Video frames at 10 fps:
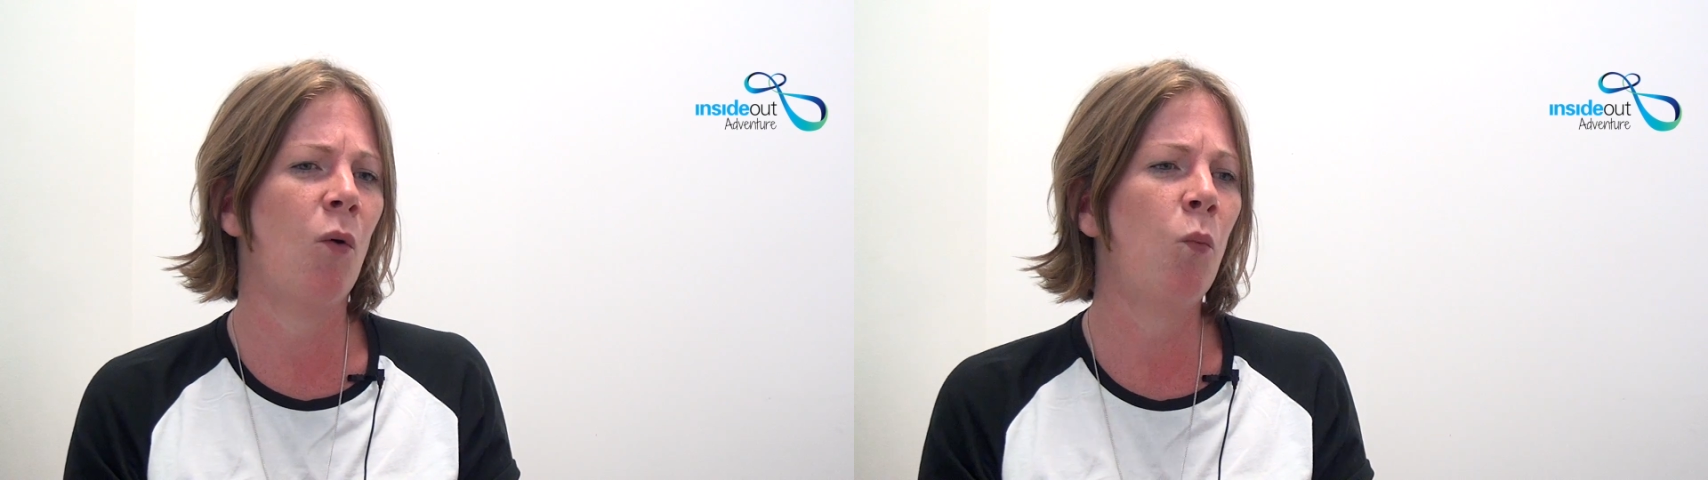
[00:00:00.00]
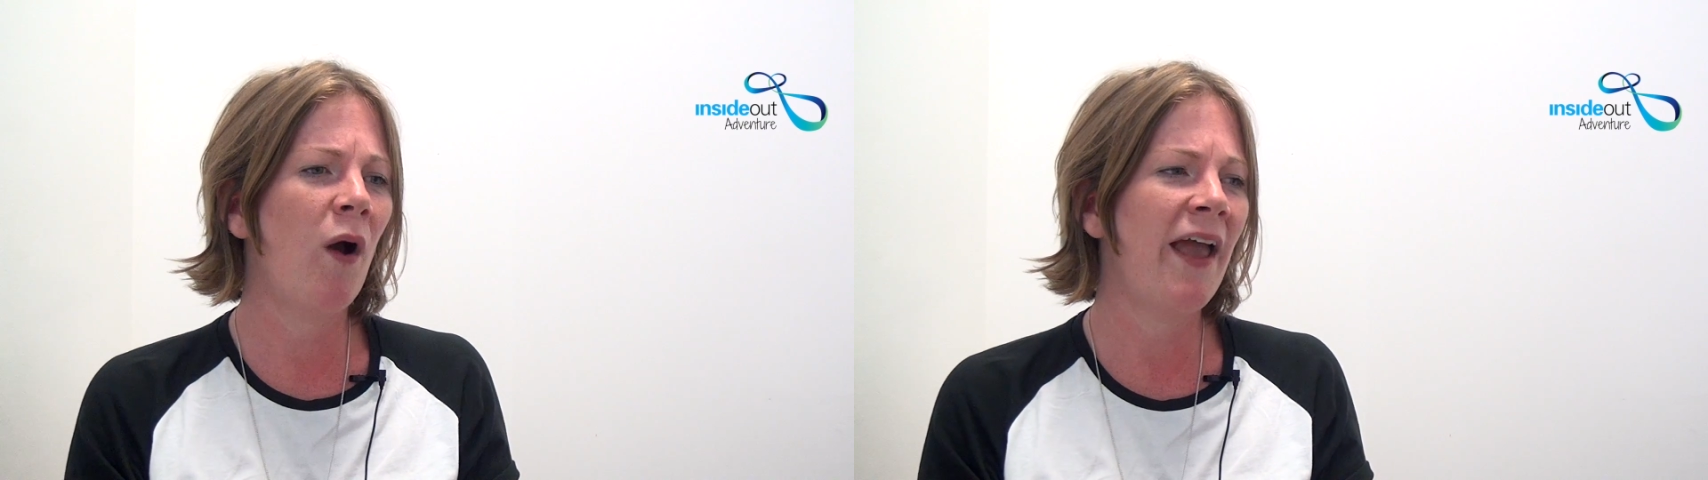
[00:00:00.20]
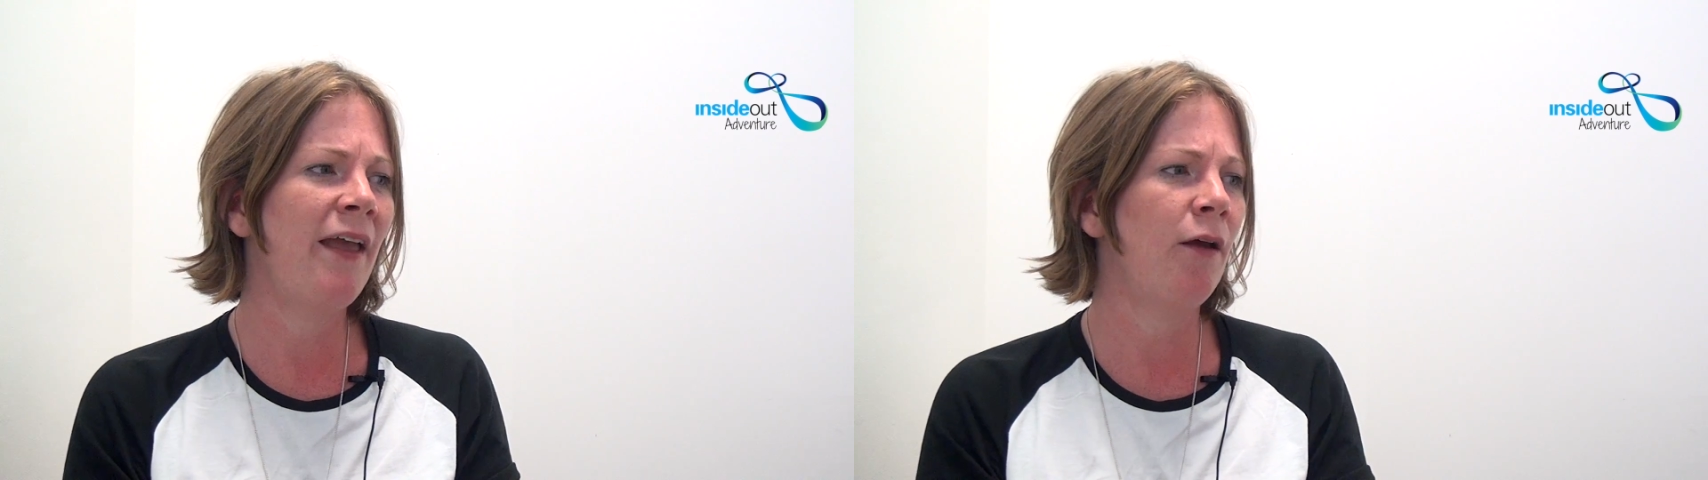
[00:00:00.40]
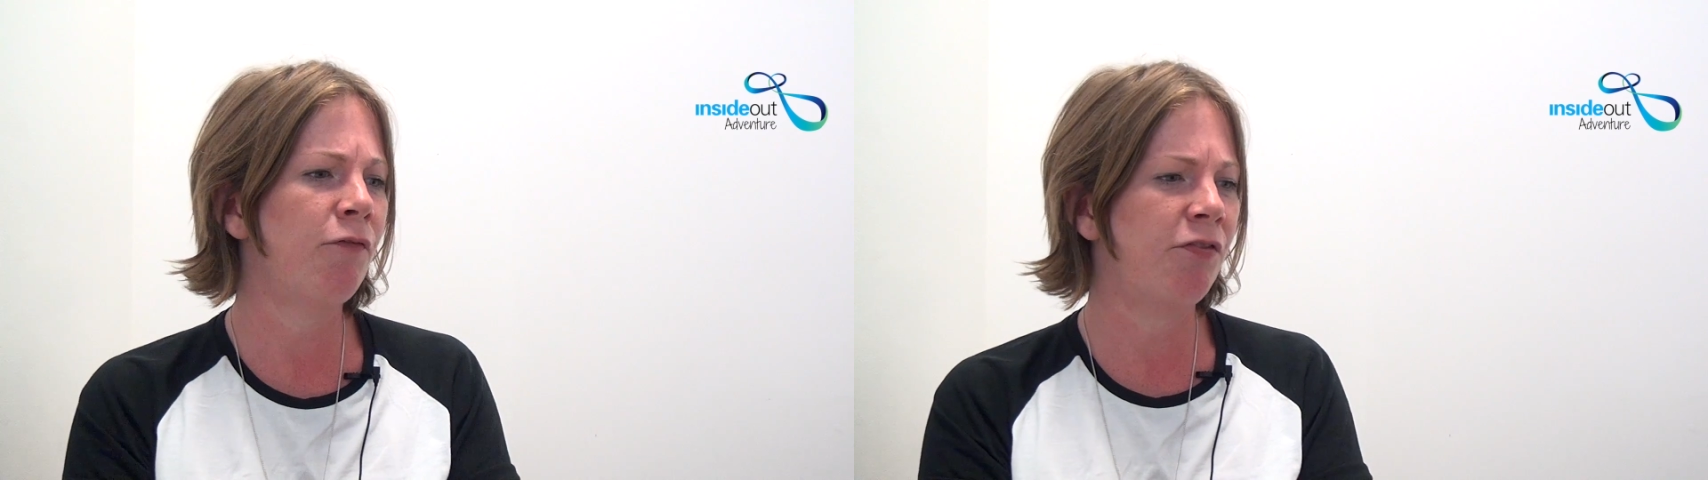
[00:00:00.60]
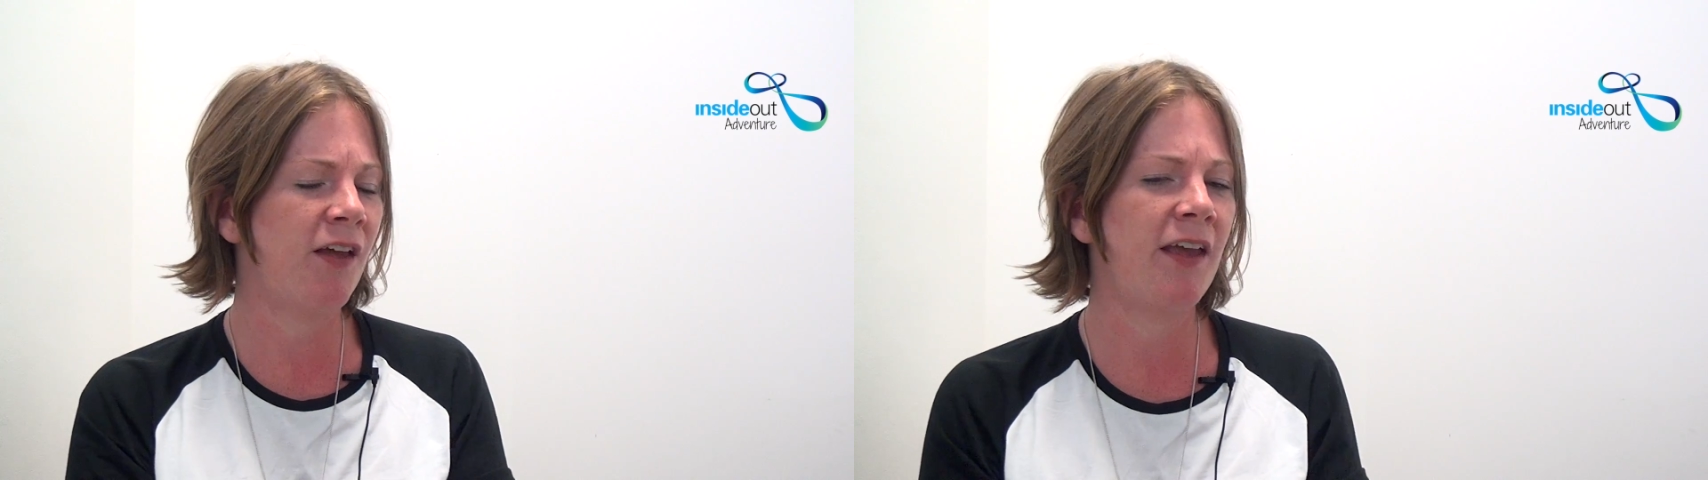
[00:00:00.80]
a way of
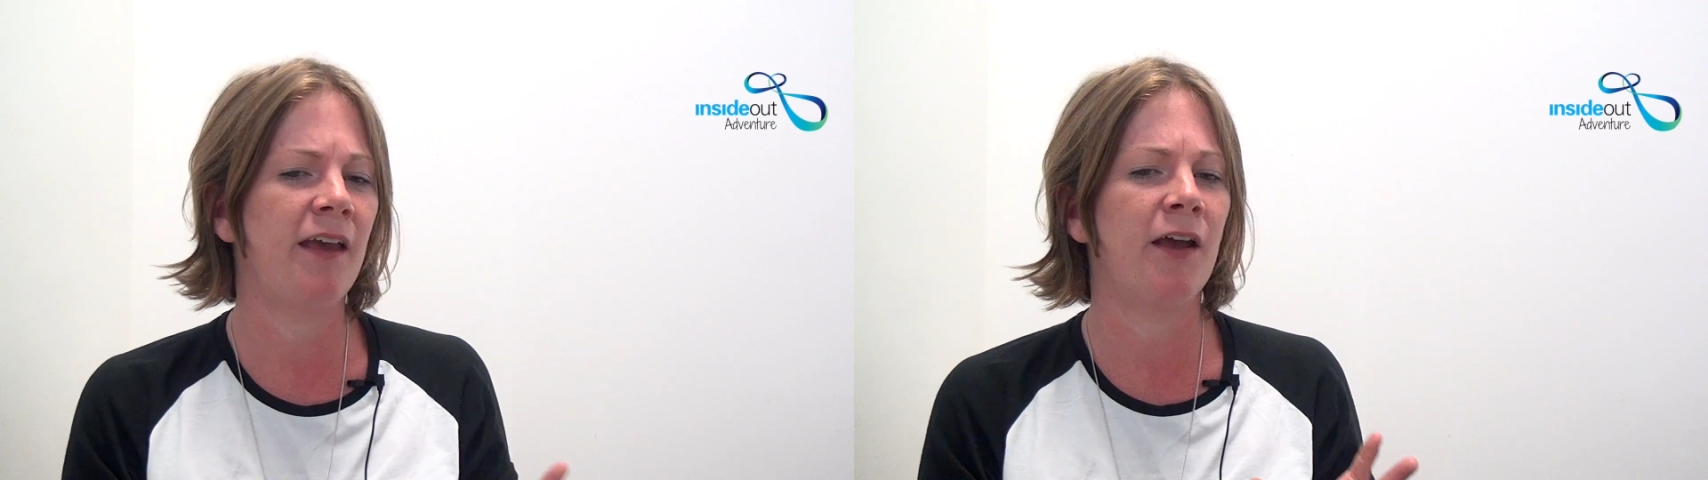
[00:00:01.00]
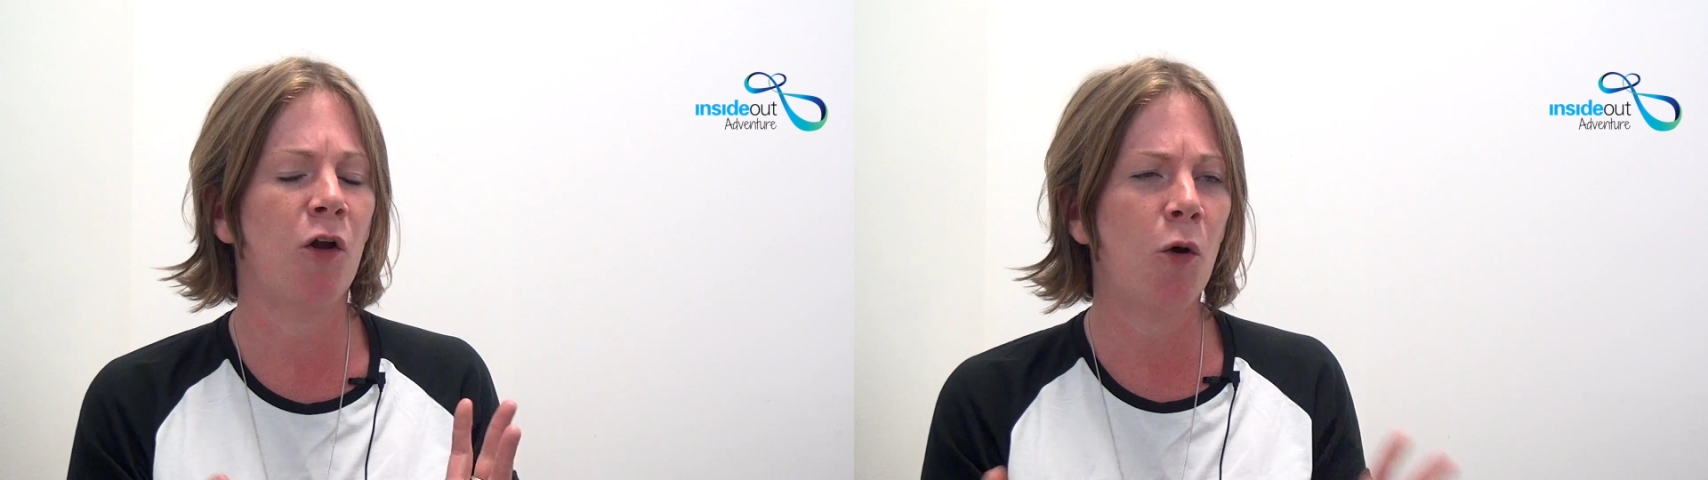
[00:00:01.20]
thinking and